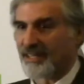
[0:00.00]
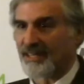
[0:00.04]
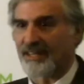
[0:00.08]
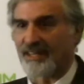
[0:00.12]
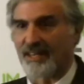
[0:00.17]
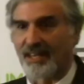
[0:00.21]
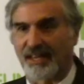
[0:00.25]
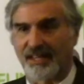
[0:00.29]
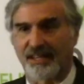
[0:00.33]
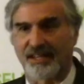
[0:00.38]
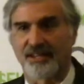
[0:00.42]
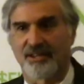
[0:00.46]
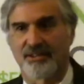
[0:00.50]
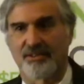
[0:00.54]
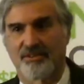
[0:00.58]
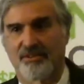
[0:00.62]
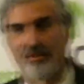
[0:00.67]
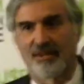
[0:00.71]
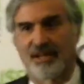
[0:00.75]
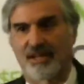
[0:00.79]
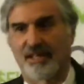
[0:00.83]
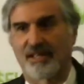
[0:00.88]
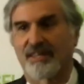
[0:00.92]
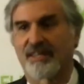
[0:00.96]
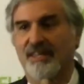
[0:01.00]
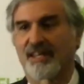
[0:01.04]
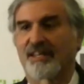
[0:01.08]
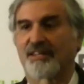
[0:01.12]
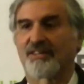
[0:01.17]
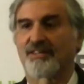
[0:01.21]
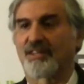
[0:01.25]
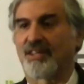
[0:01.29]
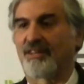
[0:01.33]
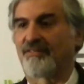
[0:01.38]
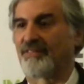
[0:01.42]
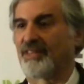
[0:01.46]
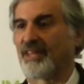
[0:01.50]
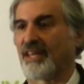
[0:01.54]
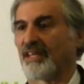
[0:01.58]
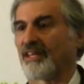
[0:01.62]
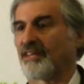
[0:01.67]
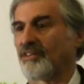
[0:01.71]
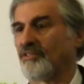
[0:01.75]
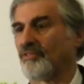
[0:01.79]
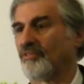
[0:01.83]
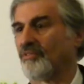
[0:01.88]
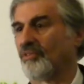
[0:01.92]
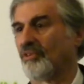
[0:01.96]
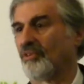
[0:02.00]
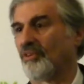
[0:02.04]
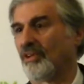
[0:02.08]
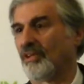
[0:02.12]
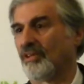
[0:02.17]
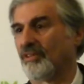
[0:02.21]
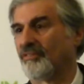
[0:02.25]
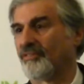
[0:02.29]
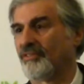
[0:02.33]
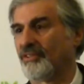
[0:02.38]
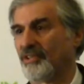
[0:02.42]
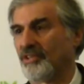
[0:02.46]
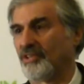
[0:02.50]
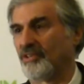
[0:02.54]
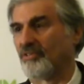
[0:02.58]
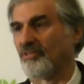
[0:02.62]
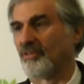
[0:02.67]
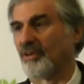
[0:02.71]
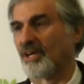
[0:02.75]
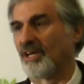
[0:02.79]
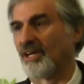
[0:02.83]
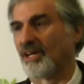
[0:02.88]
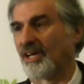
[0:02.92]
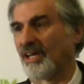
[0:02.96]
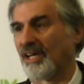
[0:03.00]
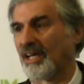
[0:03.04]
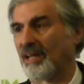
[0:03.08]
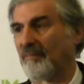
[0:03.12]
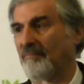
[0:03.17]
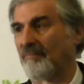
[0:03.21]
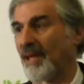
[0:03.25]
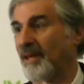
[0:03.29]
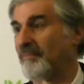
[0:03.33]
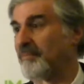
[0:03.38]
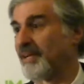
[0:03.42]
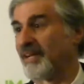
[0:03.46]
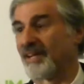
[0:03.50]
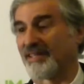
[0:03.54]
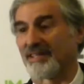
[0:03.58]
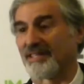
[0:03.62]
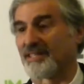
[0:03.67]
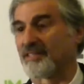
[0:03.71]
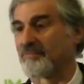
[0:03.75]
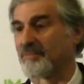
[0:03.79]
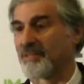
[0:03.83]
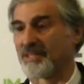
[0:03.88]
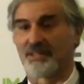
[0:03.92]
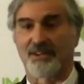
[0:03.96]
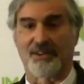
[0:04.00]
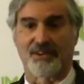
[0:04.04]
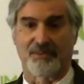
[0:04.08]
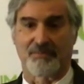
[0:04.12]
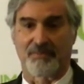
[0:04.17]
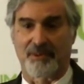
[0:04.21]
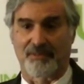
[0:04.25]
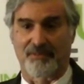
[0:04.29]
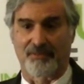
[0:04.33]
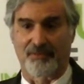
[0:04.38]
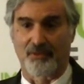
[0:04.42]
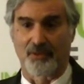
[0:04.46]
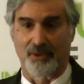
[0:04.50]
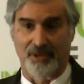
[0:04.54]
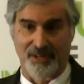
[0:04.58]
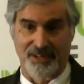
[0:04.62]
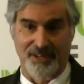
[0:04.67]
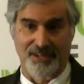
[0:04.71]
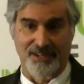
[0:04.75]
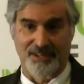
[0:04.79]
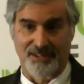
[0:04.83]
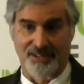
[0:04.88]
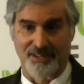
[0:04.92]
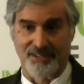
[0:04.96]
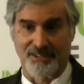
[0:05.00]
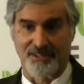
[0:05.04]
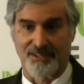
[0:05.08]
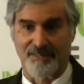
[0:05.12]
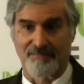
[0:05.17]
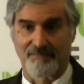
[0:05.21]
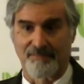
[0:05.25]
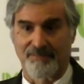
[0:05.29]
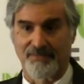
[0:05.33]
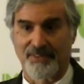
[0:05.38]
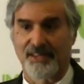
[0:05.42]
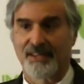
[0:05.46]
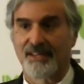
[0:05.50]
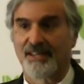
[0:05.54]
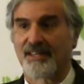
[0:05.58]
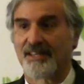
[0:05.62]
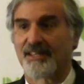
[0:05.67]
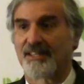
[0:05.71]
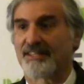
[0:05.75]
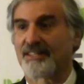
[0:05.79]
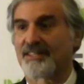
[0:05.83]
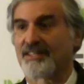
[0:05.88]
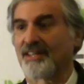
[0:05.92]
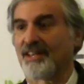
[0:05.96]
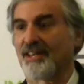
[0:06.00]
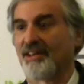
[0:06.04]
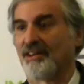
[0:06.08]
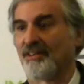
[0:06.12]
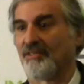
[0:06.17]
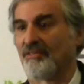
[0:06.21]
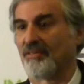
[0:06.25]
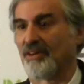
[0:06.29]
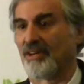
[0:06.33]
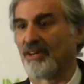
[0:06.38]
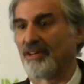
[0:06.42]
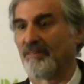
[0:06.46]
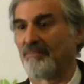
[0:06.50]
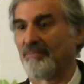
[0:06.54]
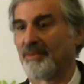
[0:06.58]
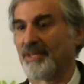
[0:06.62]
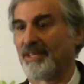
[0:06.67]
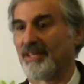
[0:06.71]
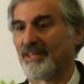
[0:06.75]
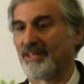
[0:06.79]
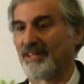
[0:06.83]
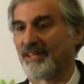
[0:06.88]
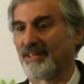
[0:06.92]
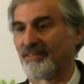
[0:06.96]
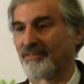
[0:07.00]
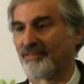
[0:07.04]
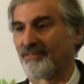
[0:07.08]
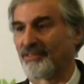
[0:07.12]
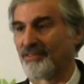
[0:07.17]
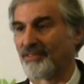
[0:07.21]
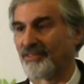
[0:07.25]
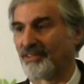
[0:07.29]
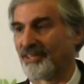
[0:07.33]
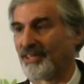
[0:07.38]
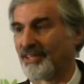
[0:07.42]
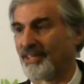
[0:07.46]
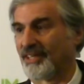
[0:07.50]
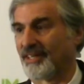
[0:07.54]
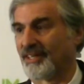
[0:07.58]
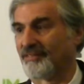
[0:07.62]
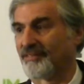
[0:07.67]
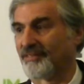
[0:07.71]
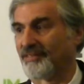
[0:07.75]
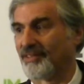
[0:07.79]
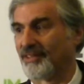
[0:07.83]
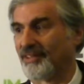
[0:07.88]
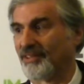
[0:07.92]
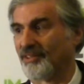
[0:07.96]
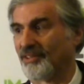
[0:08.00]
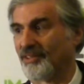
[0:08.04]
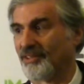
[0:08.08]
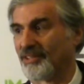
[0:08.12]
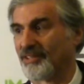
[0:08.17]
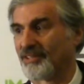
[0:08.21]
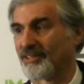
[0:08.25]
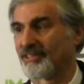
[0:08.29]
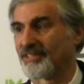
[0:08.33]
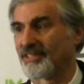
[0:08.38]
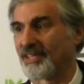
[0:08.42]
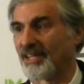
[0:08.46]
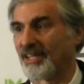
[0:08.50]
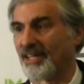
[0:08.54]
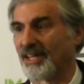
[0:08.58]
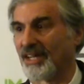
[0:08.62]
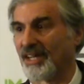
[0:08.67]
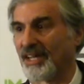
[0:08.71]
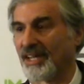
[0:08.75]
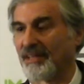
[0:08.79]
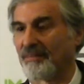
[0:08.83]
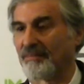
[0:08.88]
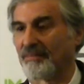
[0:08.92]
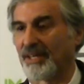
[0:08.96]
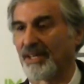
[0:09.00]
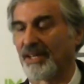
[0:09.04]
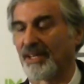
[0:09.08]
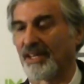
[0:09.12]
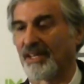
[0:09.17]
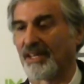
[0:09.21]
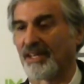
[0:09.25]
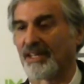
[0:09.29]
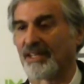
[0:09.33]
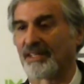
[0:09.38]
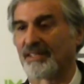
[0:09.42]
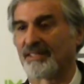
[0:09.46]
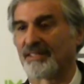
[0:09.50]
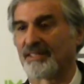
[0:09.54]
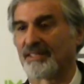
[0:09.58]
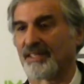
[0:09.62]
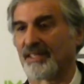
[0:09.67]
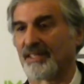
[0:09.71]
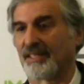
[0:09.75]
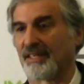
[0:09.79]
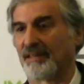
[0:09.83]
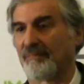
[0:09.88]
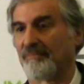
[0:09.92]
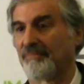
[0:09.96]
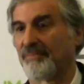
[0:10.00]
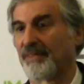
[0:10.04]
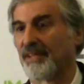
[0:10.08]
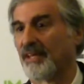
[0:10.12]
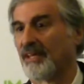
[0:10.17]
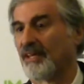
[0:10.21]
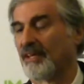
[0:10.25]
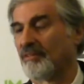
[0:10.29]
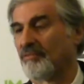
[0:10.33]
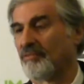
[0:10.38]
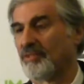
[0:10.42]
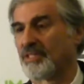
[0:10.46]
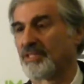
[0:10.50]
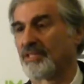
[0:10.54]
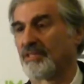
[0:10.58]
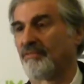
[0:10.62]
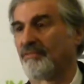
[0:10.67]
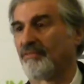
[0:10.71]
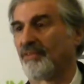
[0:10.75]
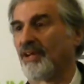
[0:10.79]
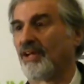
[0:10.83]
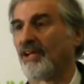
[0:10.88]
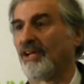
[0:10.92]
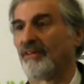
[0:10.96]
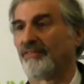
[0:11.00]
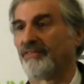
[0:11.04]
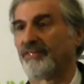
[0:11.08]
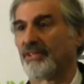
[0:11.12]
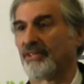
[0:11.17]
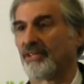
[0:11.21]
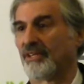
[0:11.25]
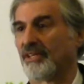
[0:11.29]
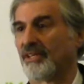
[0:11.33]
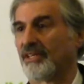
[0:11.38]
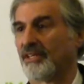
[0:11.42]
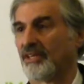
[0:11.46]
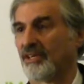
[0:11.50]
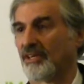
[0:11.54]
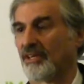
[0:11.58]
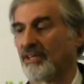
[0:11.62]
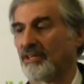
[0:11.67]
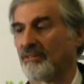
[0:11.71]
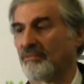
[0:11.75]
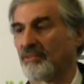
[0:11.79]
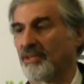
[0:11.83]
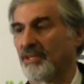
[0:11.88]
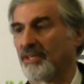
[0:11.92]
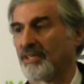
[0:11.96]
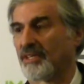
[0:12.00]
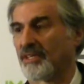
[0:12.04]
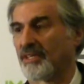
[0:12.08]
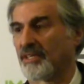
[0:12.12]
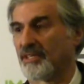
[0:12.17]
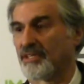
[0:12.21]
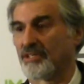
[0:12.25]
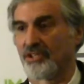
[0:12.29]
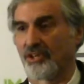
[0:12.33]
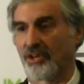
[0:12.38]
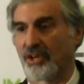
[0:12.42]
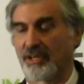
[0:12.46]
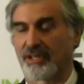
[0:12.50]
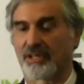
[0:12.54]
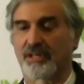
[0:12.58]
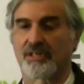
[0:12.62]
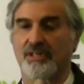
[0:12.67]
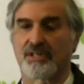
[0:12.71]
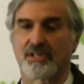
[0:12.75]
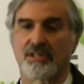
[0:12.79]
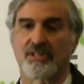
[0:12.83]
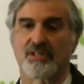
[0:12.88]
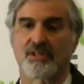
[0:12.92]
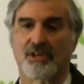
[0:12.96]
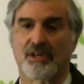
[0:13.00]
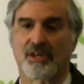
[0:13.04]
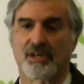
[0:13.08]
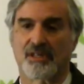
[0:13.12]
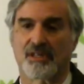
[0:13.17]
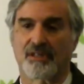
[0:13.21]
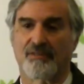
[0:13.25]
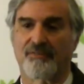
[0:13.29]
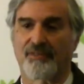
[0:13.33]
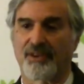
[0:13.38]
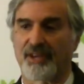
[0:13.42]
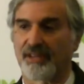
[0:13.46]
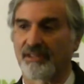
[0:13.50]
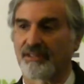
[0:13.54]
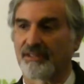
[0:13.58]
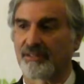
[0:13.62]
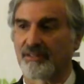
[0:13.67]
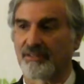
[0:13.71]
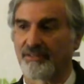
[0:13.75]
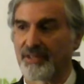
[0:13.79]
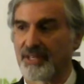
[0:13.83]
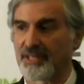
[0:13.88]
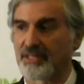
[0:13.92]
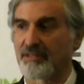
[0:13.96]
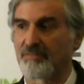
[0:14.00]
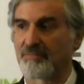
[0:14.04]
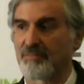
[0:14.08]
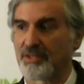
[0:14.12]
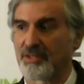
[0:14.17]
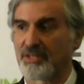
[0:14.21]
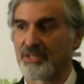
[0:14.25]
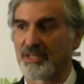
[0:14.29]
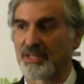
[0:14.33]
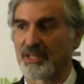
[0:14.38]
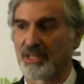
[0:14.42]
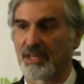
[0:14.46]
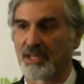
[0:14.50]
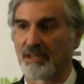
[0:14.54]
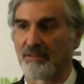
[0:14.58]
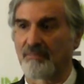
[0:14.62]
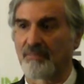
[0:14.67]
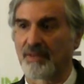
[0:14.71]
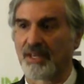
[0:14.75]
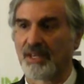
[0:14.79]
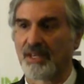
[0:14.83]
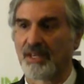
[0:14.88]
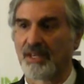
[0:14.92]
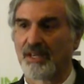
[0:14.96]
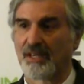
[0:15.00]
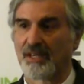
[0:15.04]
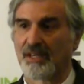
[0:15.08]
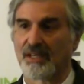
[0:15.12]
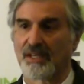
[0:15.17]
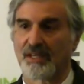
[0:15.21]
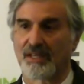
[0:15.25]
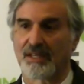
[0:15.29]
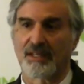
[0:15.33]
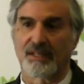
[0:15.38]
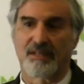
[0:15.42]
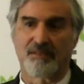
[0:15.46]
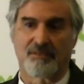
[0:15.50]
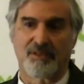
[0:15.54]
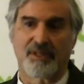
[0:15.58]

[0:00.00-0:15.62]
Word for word: Thank you, uh, thank you, David. Thank you, all of you. Um, I've been at the Smithsonian about 40 years, so uh, been there for uh, for a long time, and um, was involved early on with uh, John Herzog, the founder of this museum, uh, in